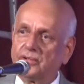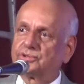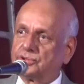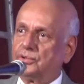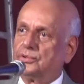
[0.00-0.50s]

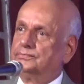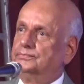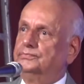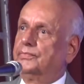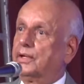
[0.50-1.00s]
also,
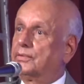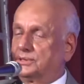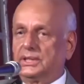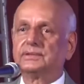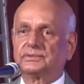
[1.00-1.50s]
our
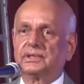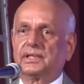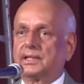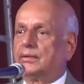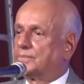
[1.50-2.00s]

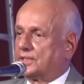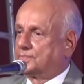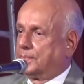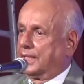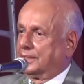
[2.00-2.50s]
Chancellor,
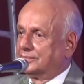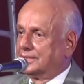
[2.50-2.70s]
Ramdas Pai,